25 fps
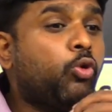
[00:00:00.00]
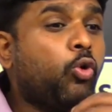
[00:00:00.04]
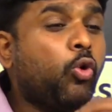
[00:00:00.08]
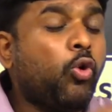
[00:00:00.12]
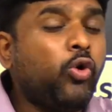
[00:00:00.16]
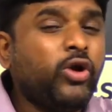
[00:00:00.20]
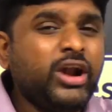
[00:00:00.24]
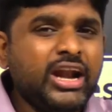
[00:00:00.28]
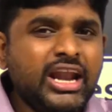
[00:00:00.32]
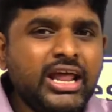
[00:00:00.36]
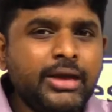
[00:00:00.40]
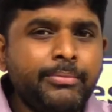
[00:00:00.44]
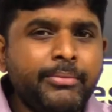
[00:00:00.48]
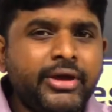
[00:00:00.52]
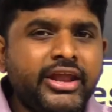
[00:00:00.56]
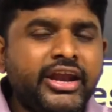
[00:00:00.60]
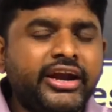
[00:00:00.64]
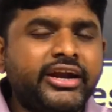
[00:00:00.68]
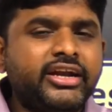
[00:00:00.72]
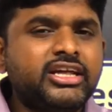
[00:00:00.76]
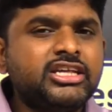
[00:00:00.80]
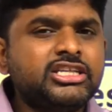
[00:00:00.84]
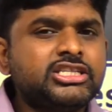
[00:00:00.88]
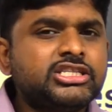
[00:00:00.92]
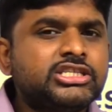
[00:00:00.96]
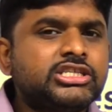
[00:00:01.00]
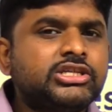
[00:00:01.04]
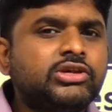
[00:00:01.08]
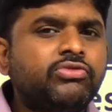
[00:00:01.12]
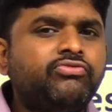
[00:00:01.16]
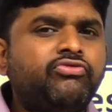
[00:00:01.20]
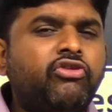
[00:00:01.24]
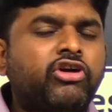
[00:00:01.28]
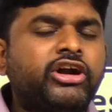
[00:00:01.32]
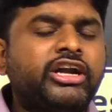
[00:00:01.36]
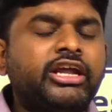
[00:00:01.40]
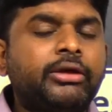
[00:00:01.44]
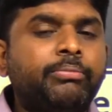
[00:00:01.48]
Only merit is
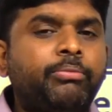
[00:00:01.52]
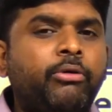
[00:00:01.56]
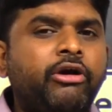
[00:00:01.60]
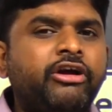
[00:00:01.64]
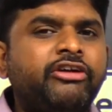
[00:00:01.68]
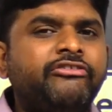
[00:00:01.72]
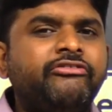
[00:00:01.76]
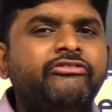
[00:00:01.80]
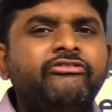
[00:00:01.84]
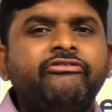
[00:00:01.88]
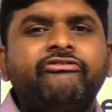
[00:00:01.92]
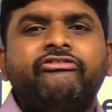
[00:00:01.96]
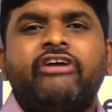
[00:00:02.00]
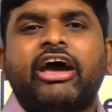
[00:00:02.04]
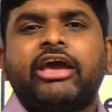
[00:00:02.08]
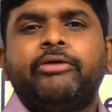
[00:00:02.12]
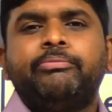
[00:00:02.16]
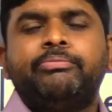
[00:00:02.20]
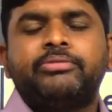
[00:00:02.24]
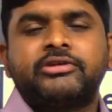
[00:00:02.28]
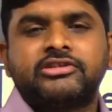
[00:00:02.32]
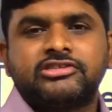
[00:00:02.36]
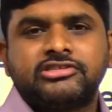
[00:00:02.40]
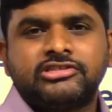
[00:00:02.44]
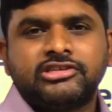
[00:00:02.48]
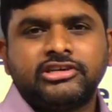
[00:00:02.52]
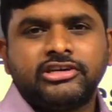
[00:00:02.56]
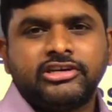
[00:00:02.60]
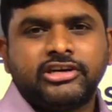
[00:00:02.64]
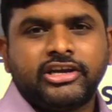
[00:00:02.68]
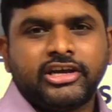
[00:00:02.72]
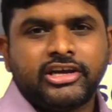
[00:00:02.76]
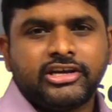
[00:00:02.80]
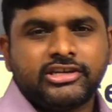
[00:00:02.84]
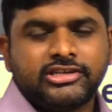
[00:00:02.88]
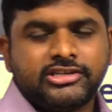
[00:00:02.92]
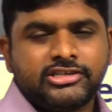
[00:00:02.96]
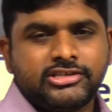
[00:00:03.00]

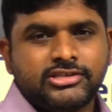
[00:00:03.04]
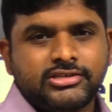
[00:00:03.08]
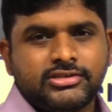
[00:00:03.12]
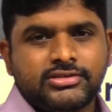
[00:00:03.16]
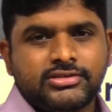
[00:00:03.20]
40.5%.